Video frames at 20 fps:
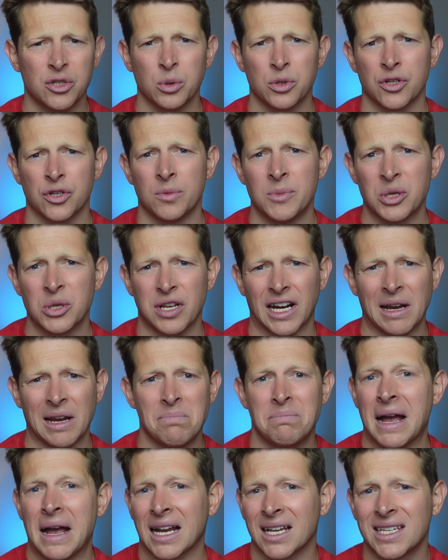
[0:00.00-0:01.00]
as almost like a
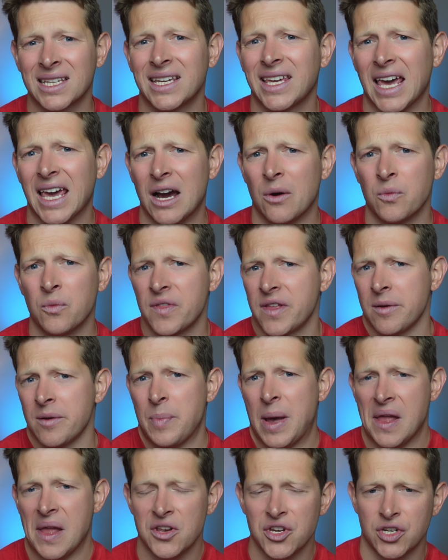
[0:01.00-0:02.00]
bank account within a
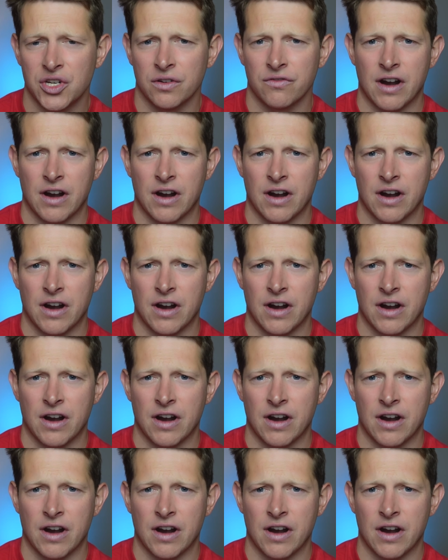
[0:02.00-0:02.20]
pension